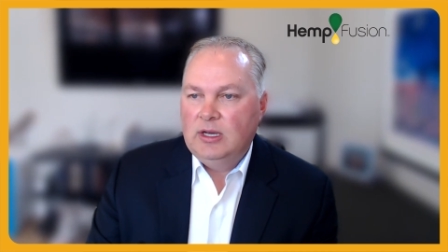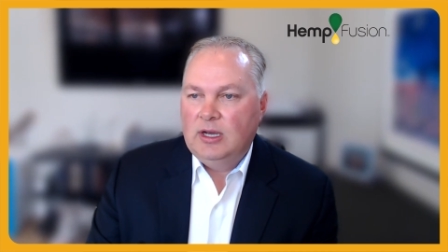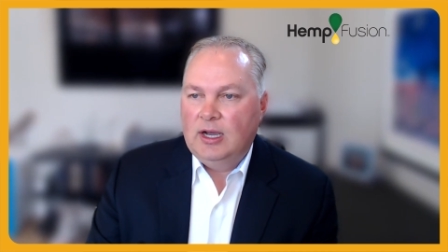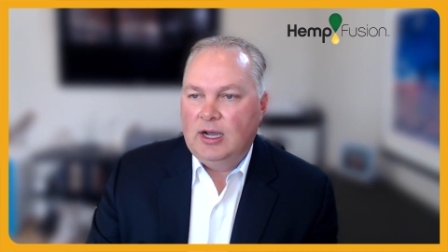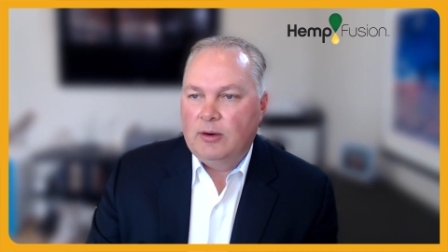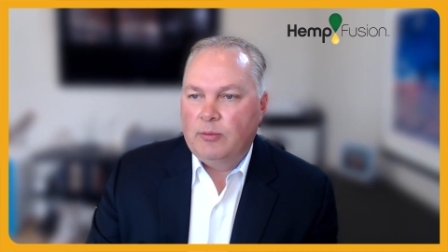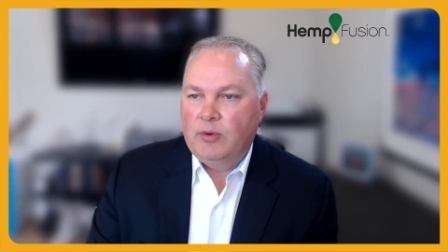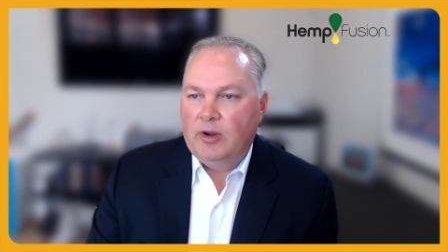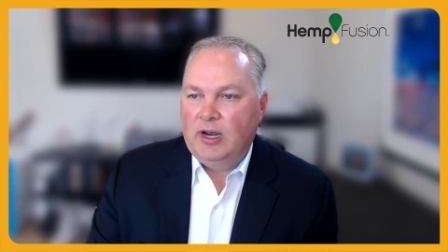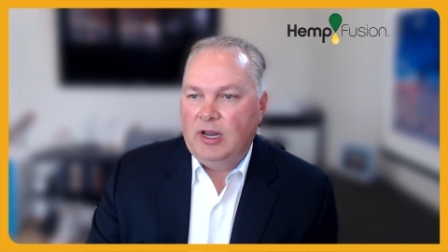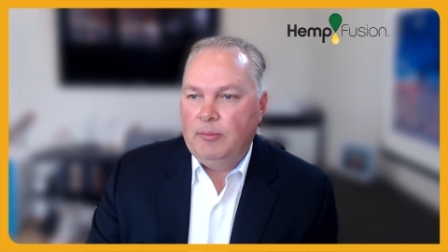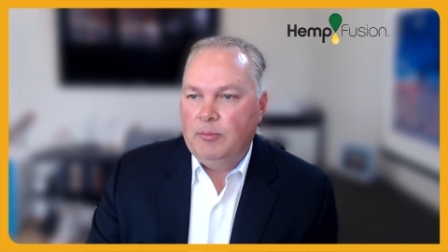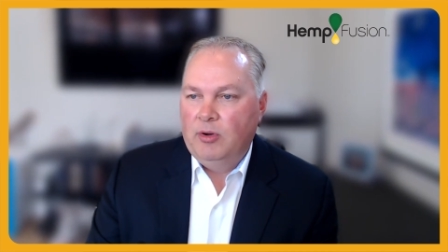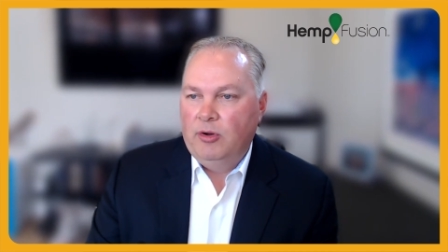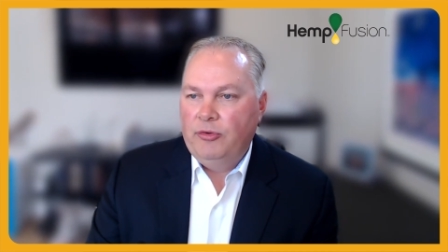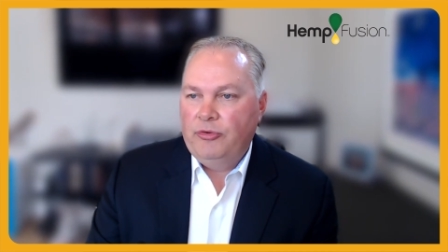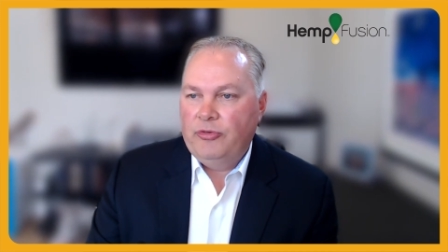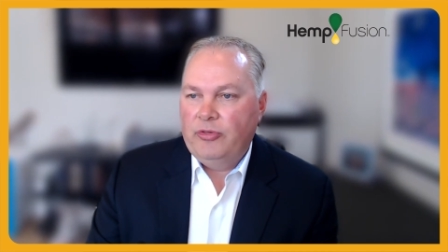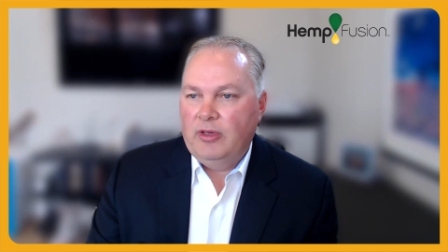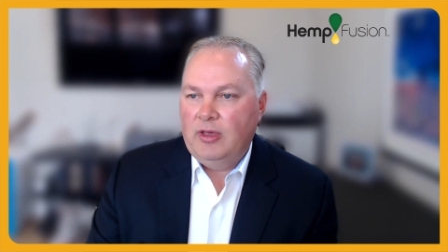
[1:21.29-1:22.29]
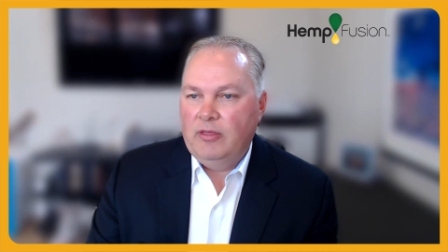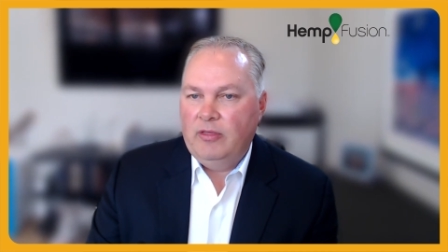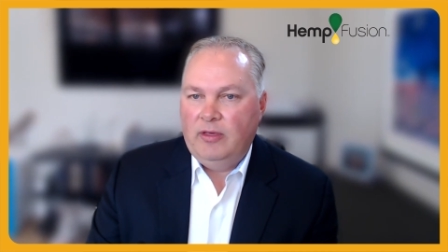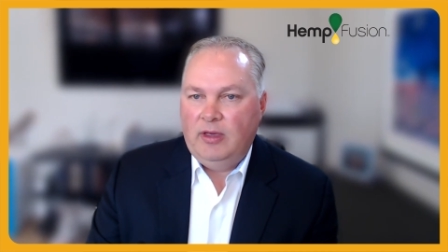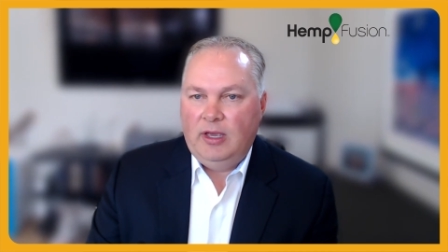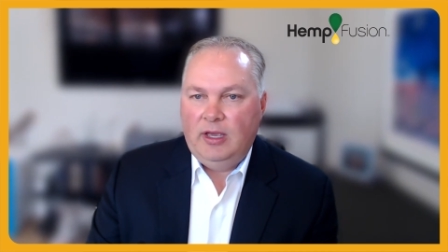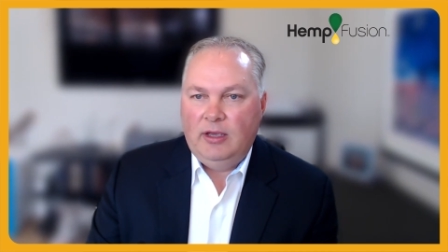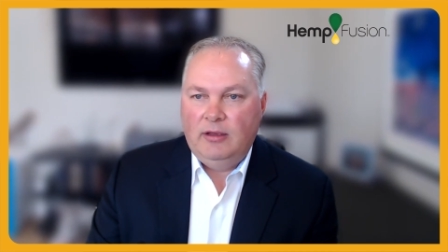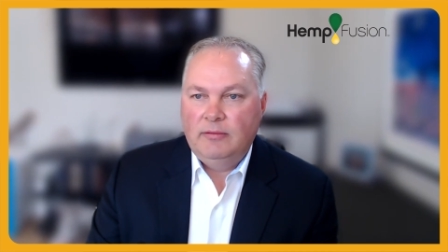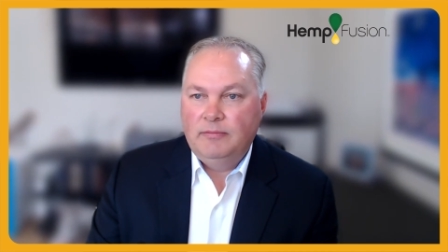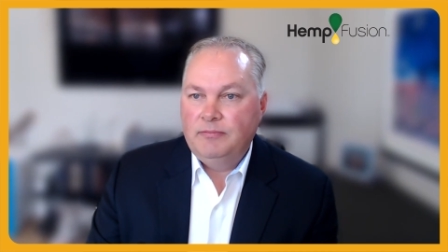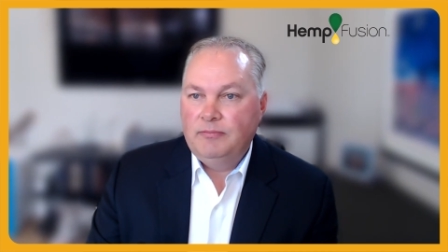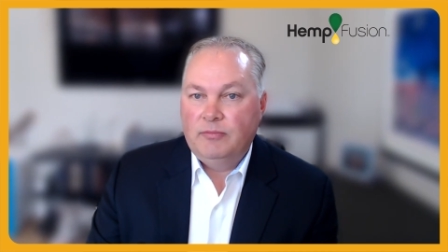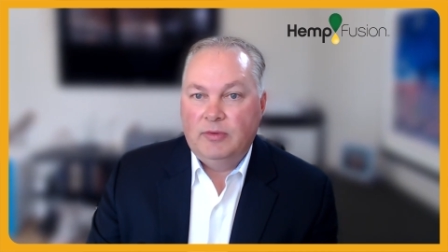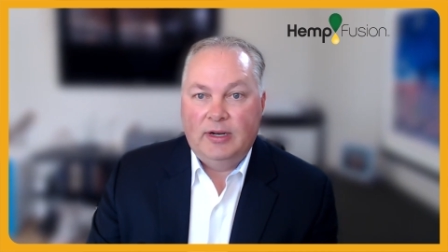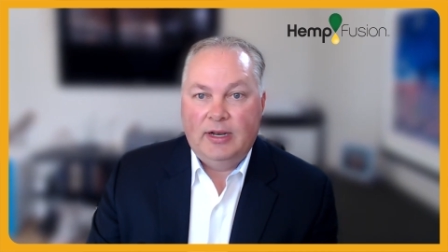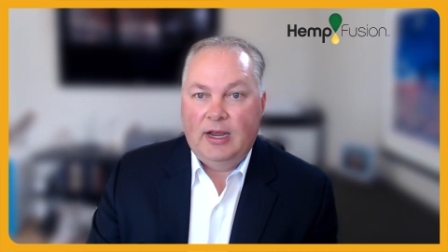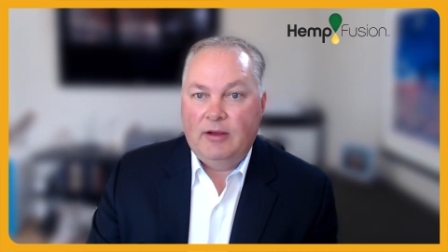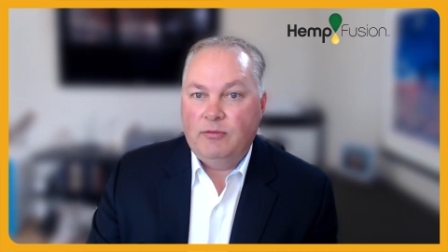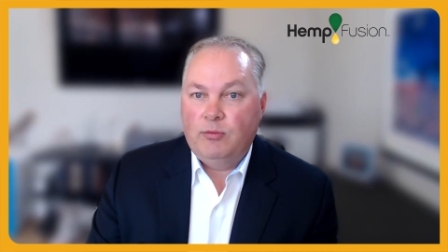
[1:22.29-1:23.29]
uh, running mostly the
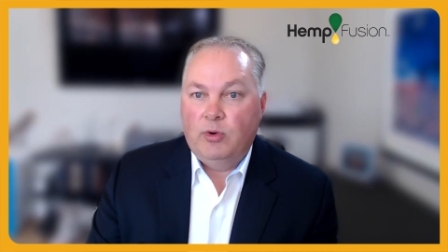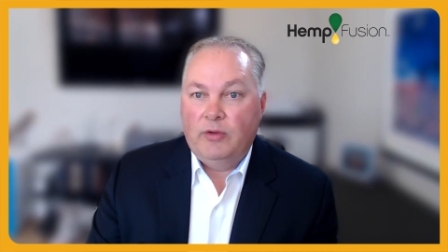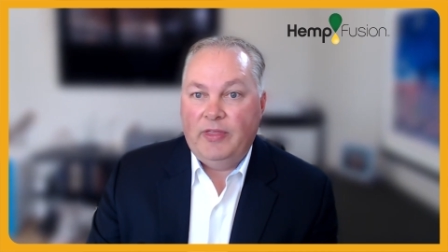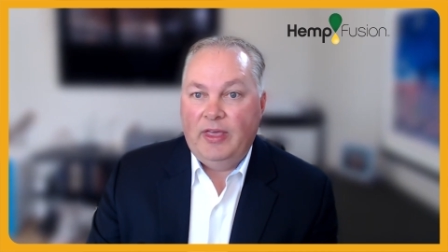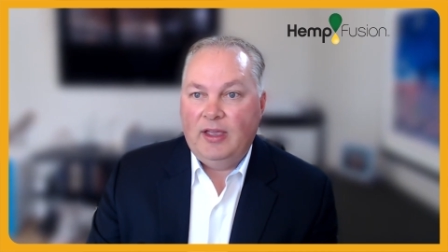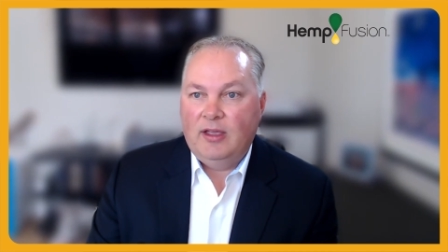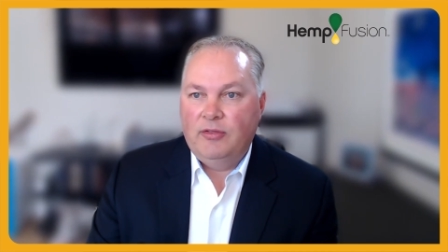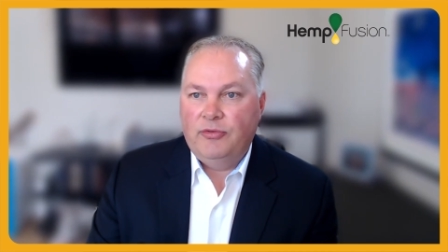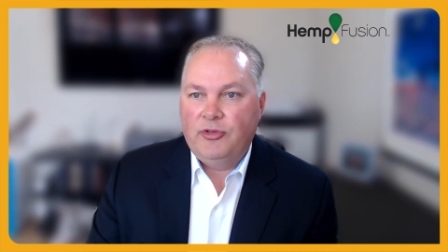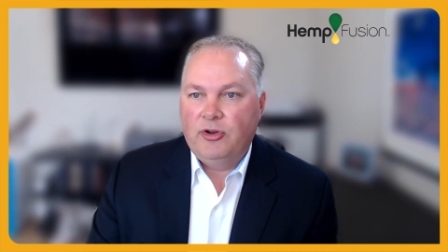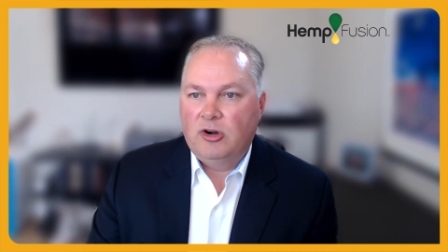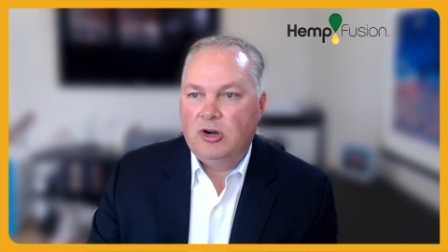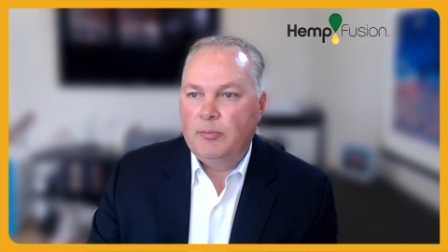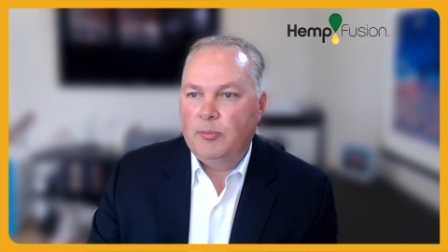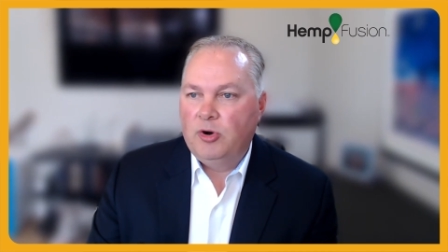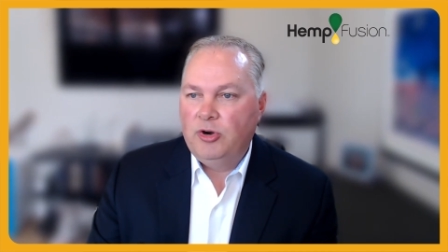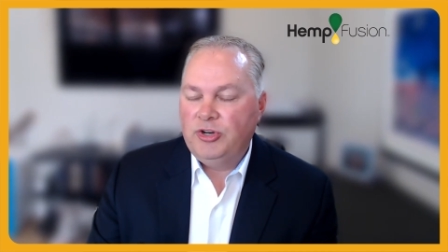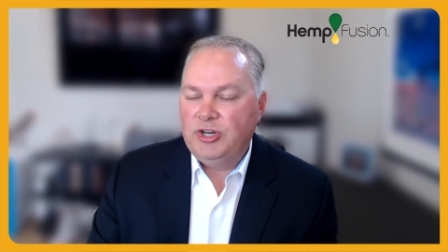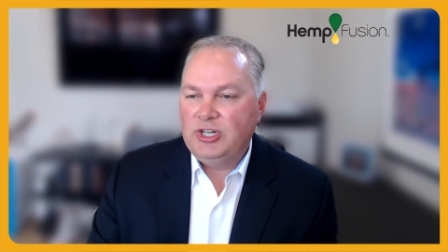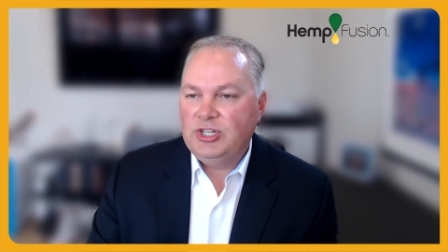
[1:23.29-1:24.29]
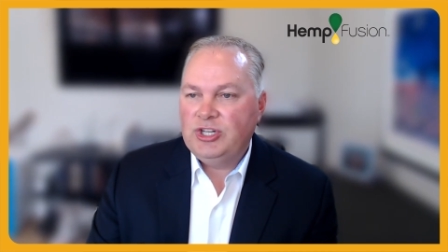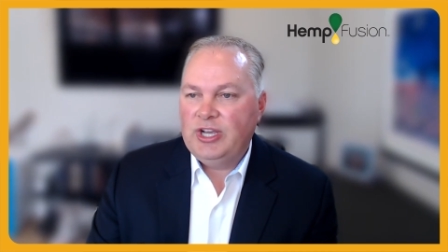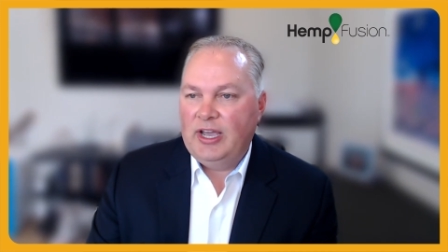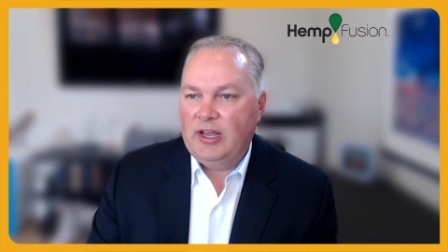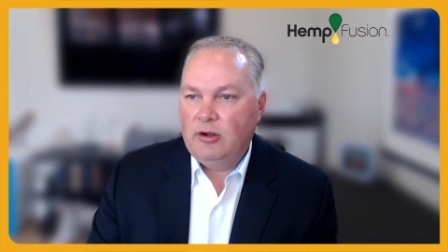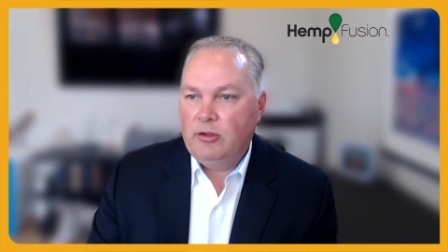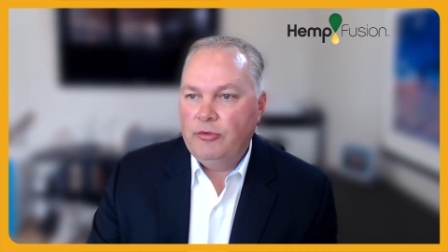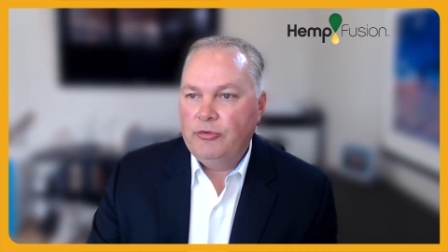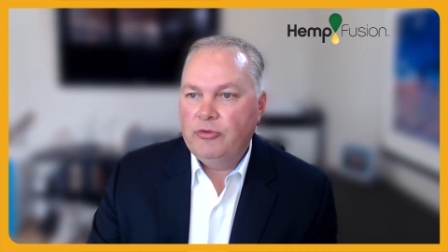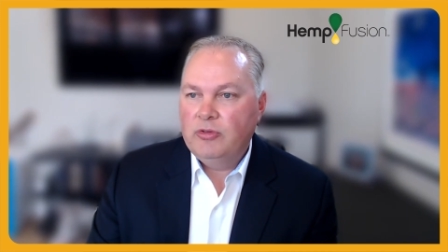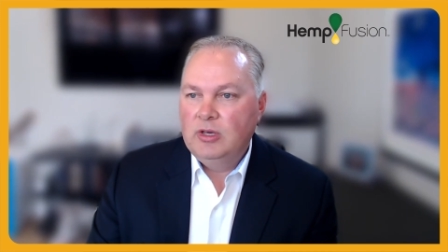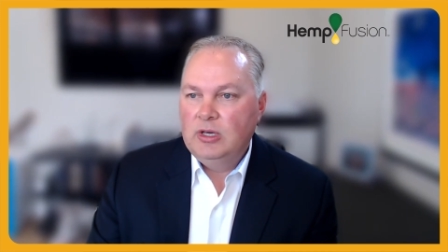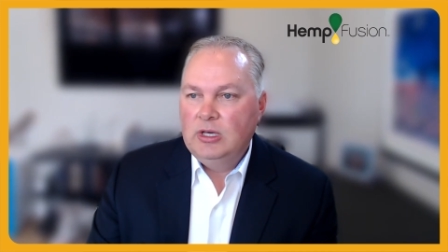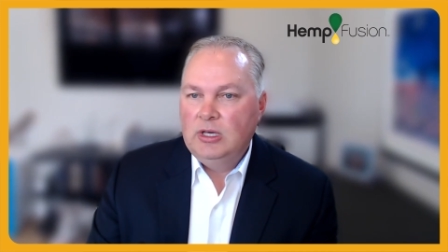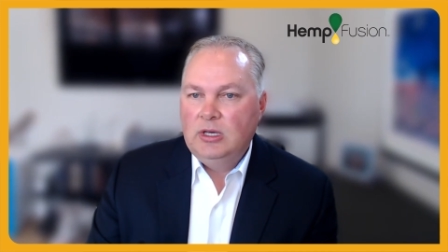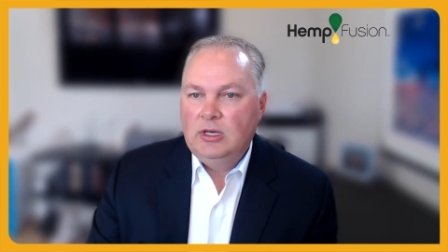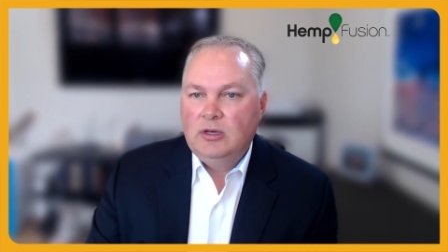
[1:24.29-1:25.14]
what what they considered emerging channels.